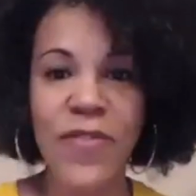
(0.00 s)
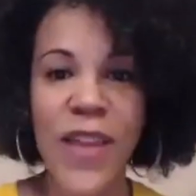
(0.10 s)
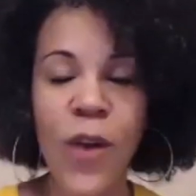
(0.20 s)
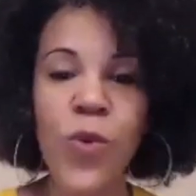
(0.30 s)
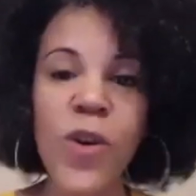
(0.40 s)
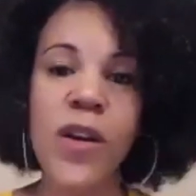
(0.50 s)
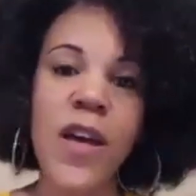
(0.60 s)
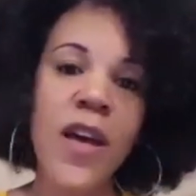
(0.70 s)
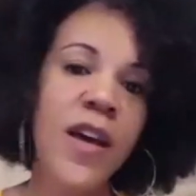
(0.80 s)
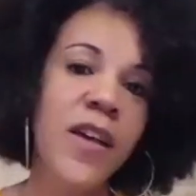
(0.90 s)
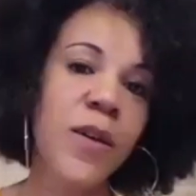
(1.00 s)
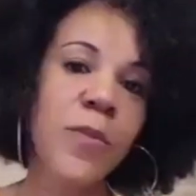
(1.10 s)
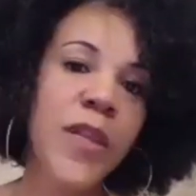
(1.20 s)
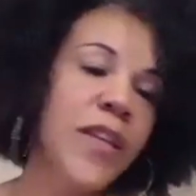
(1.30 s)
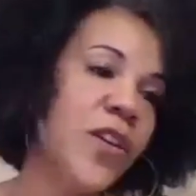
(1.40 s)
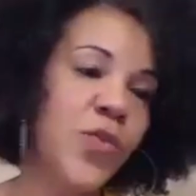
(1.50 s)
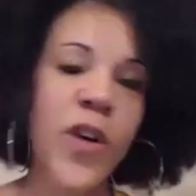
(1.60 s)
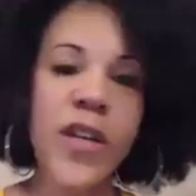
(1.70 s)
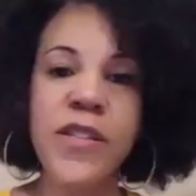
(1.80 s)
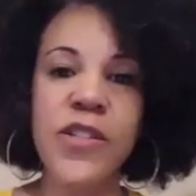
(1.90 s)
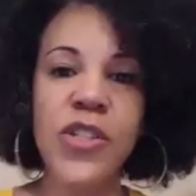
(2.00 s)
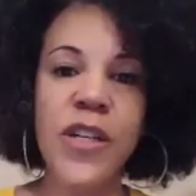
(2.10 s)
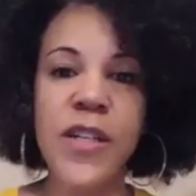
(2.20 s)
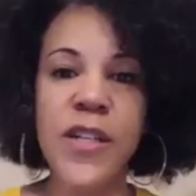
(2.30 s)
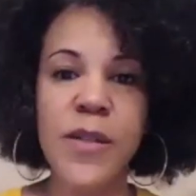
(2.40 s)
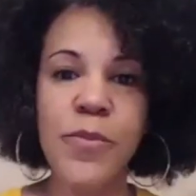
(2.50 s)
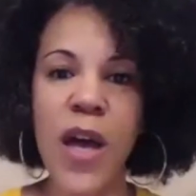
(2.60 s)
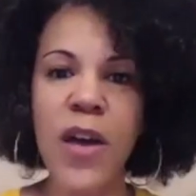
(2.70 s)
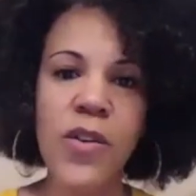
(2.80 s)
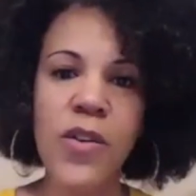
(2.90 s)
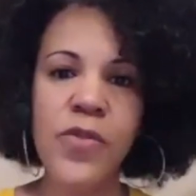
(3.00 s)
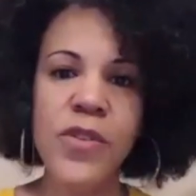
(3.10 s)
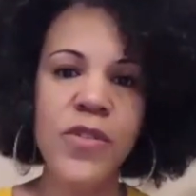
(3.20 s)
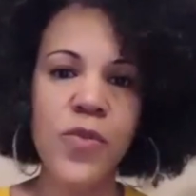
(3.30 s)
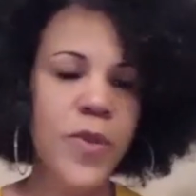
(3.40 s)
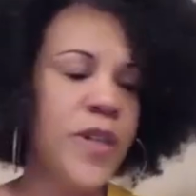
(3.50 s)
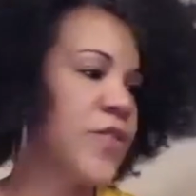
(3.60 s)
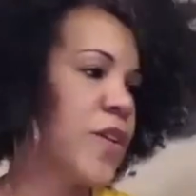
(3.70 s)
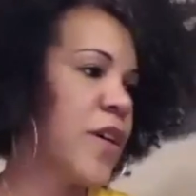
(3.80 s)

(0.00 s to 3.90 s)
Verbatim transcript: Like we're the millennials right. want us to shut up. Yeah, you're doing this too much.